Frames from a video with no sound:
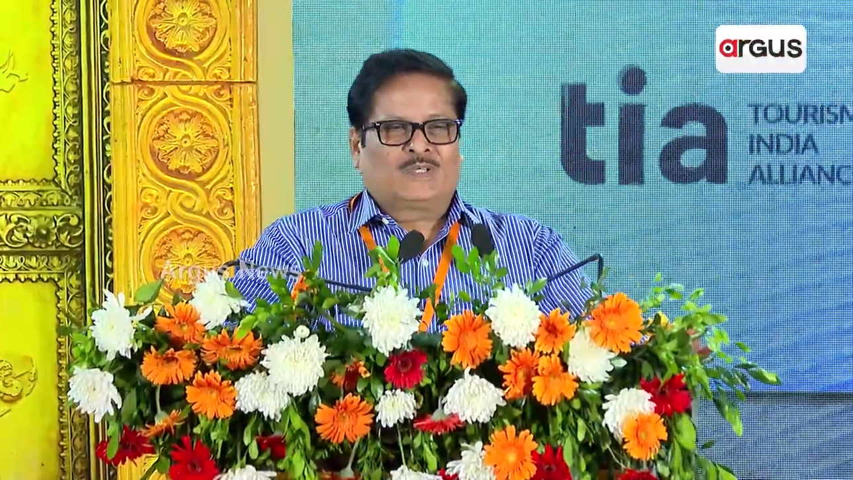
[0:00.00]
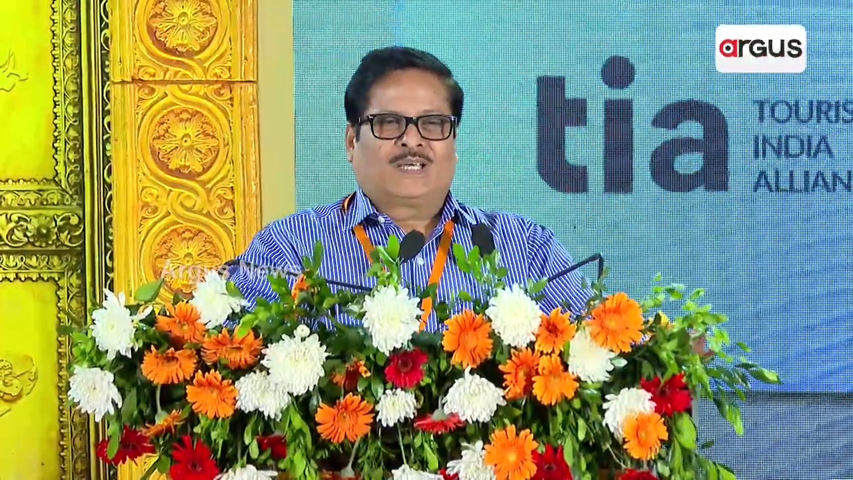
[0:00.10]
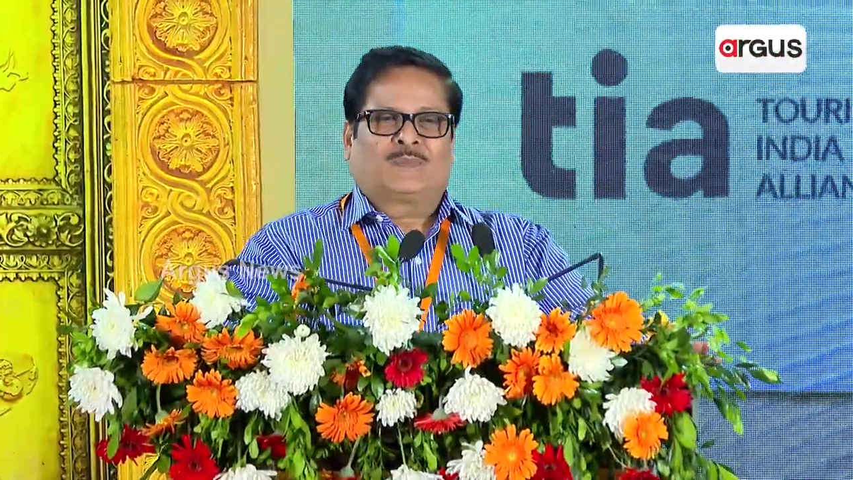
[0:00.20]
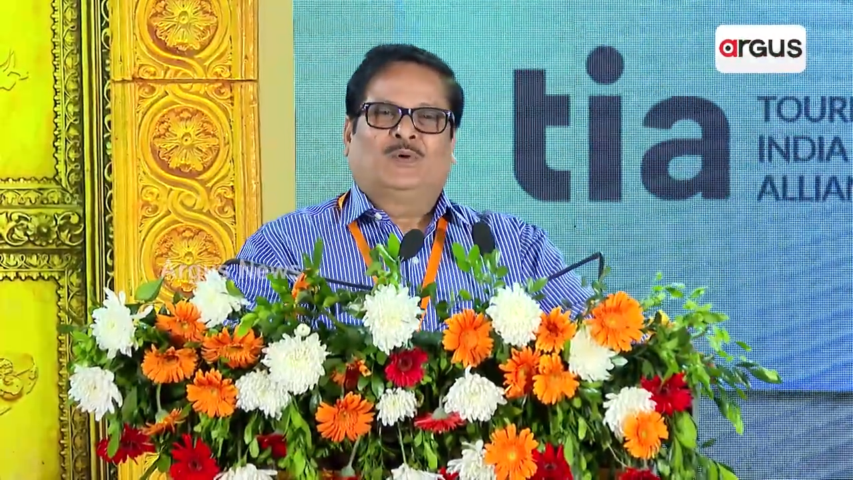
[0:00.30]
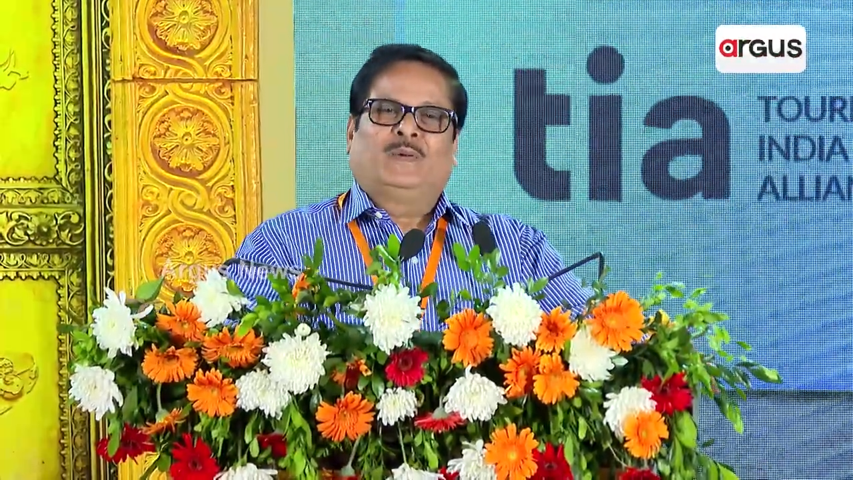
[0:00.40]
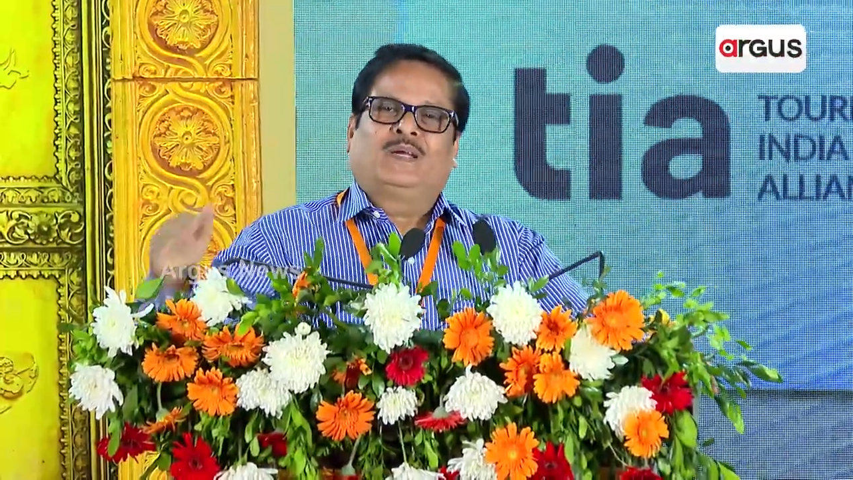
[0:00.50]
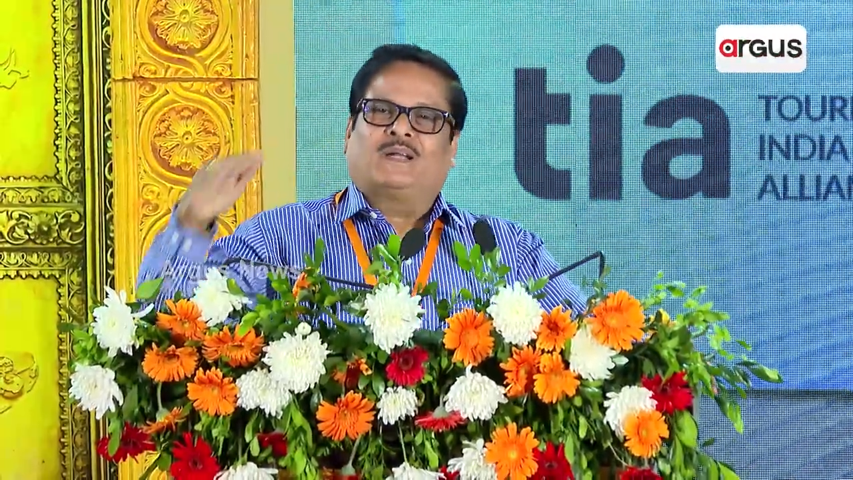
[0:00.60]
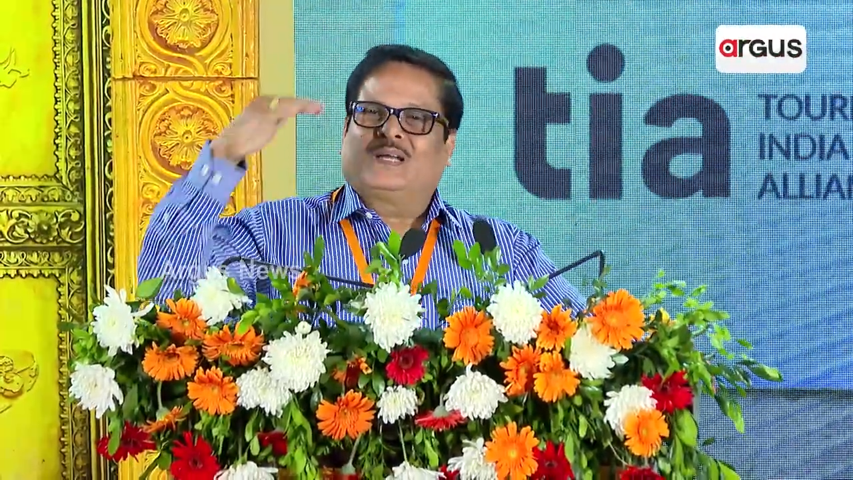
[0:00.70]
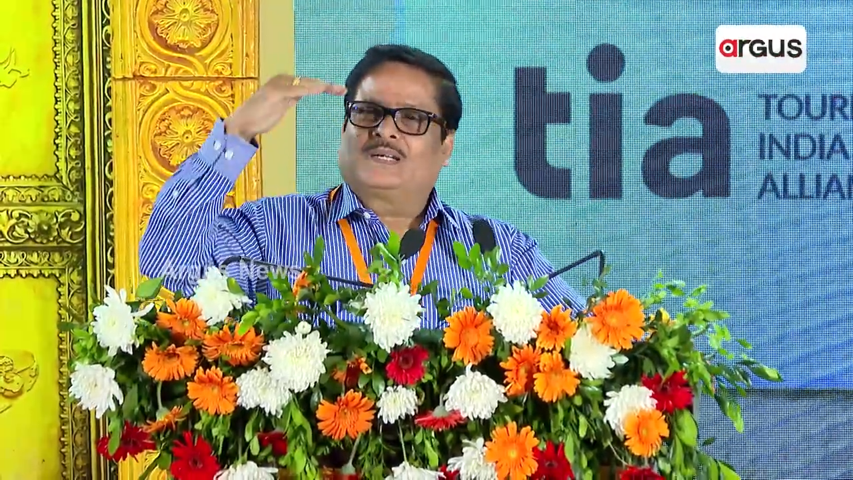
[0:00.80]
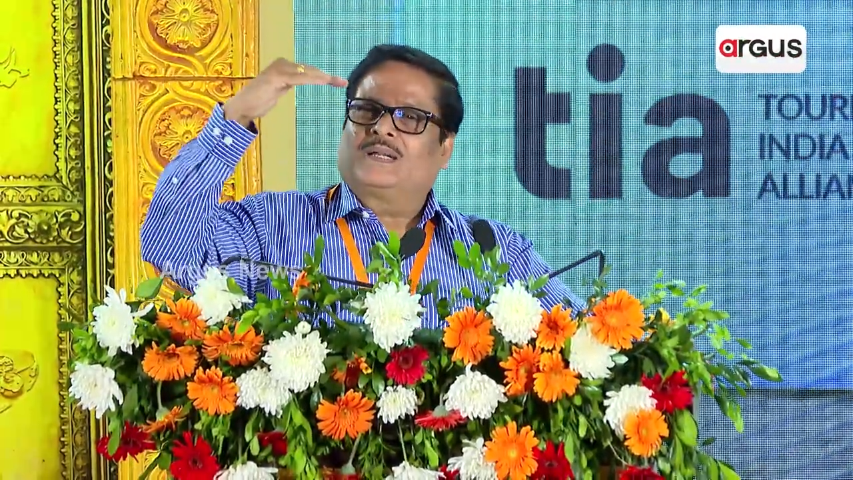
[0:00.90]
they are moving
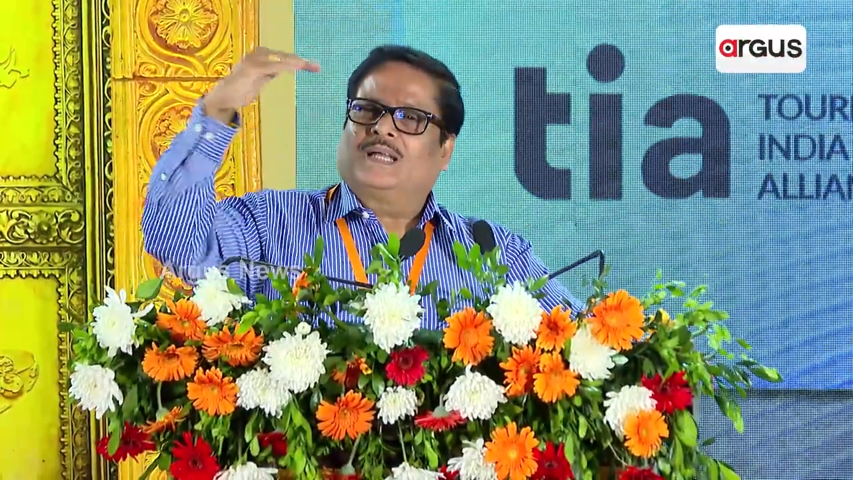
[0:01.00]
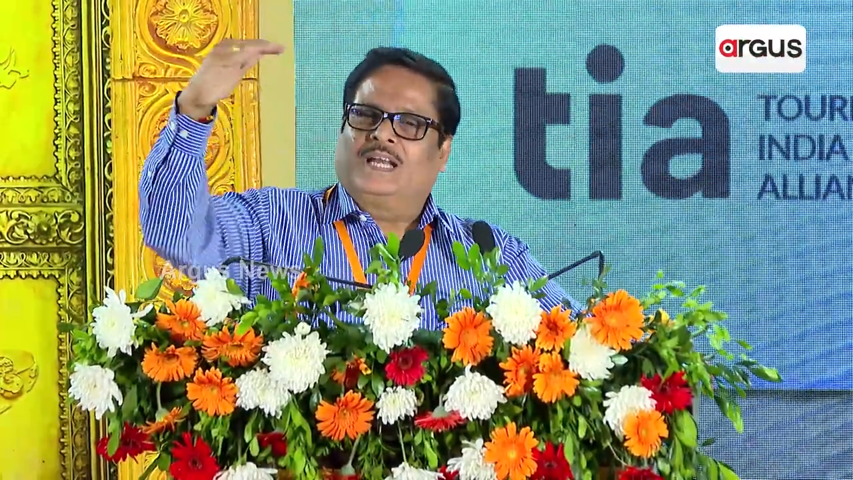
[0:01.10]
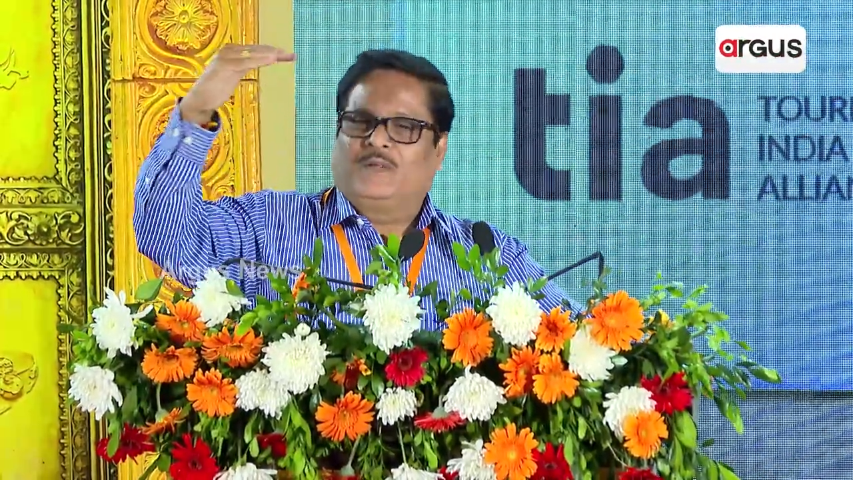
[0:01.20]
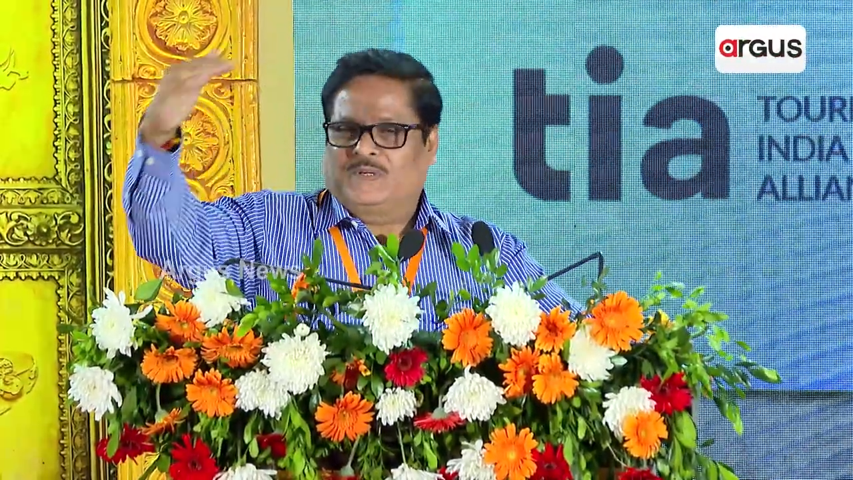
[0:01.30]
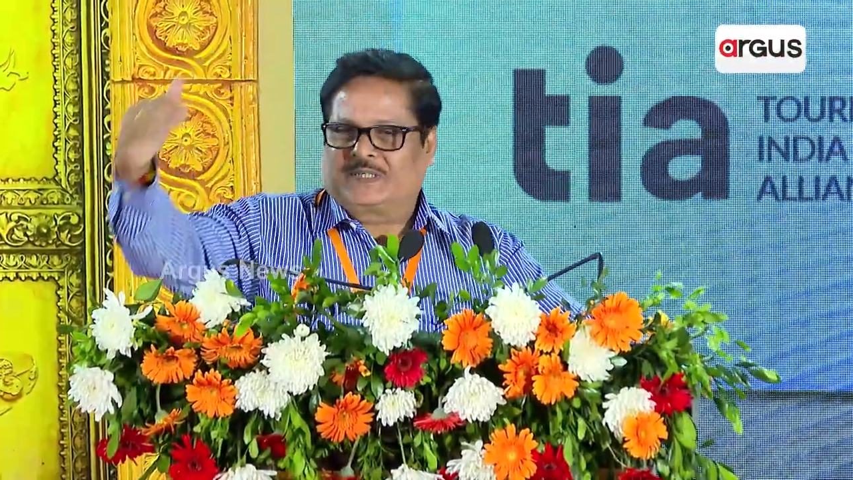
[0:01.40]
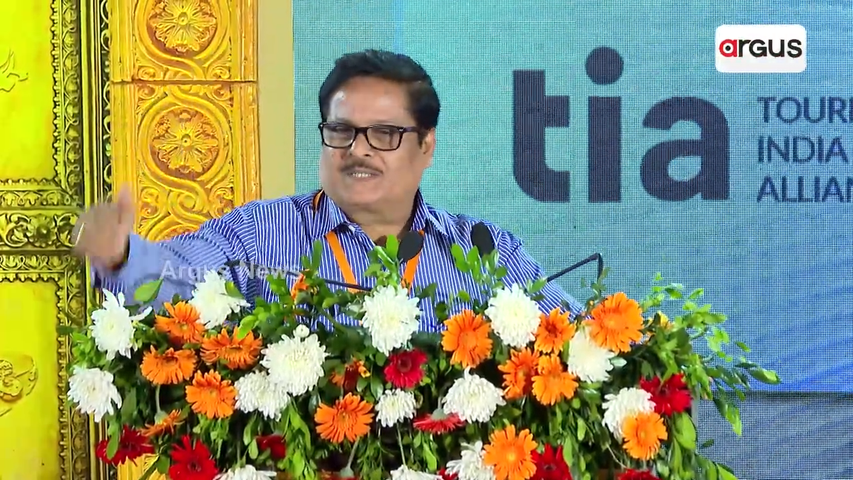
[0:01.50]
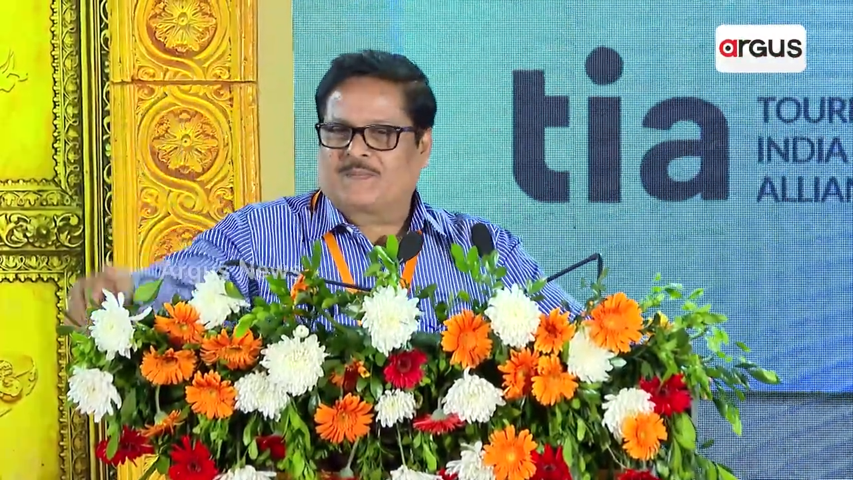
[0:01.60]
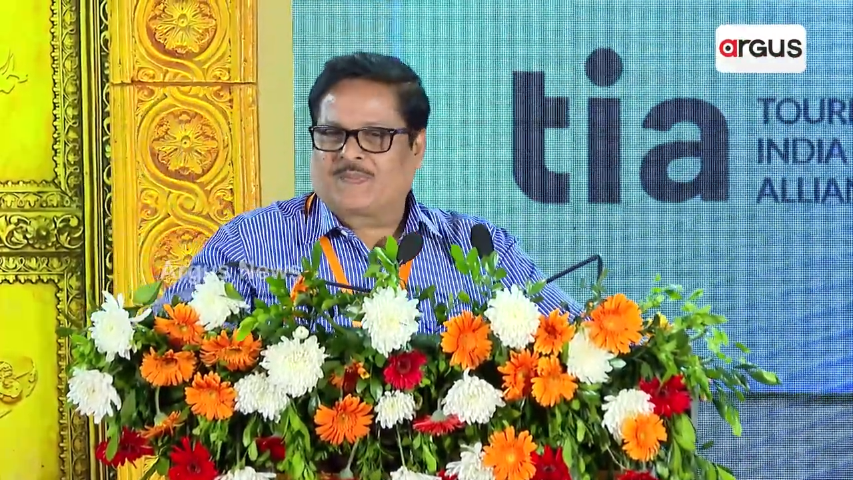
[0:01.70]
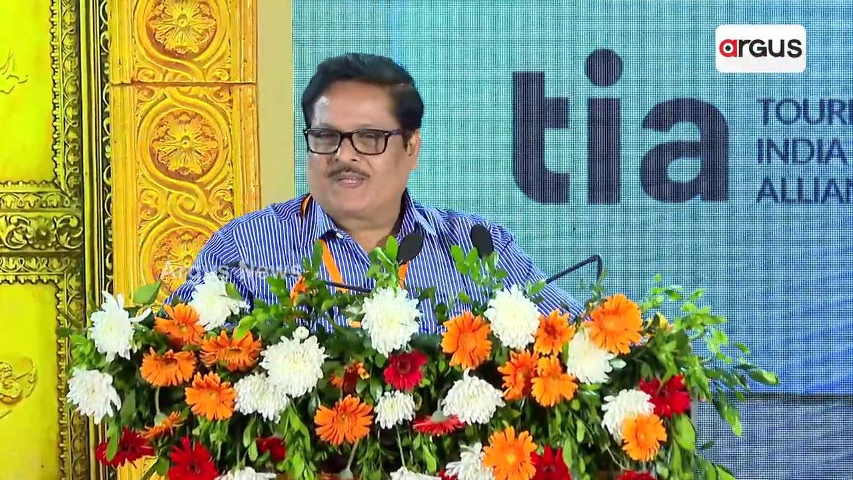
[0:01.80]
on an elephant.